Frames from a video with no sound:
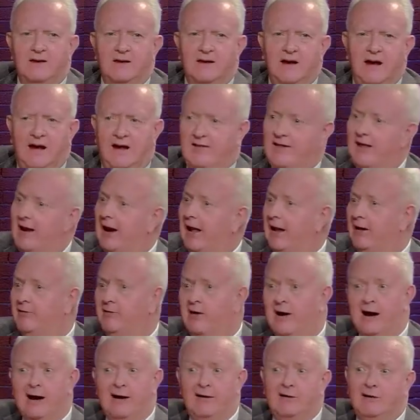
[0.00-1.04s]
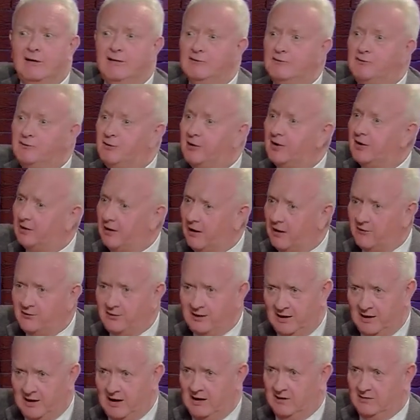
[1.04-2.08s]
And then I've had
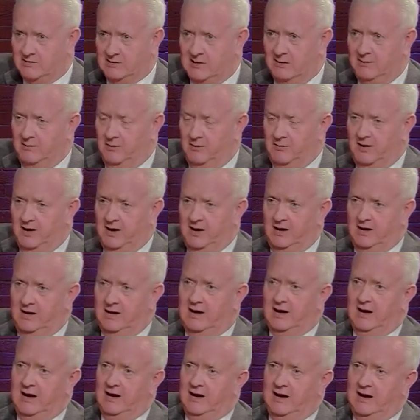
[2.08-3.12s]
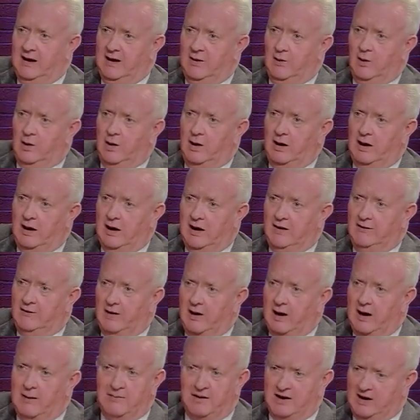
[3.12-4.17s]
Philadelphia guys come to me, and
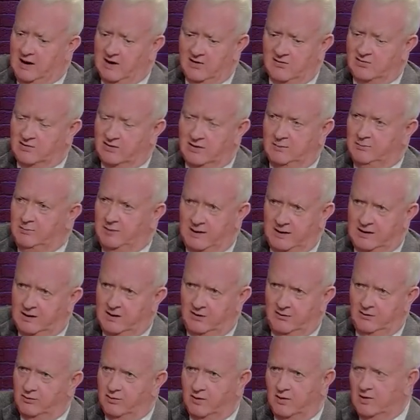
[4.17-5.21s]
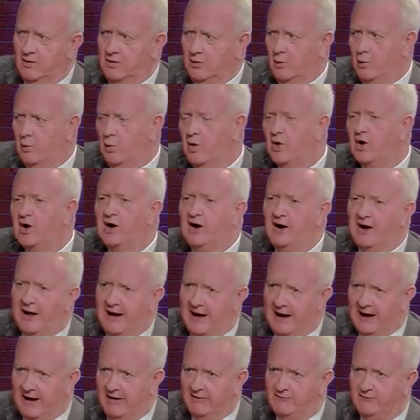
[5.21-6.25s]
I'm against it because we're going to
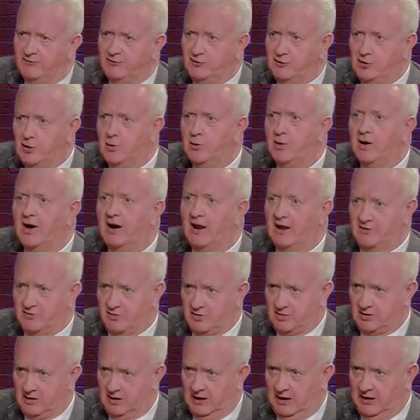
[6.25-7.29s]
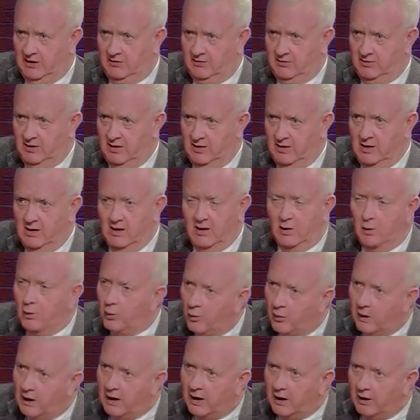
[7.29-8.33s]
have fewer legislators.
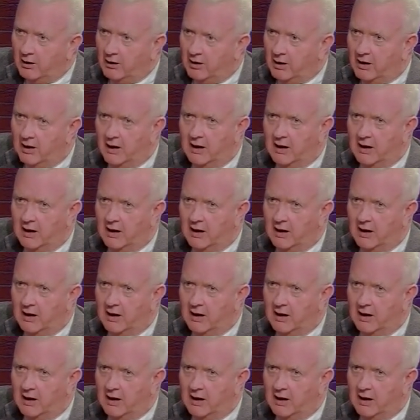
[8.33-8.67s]
Well,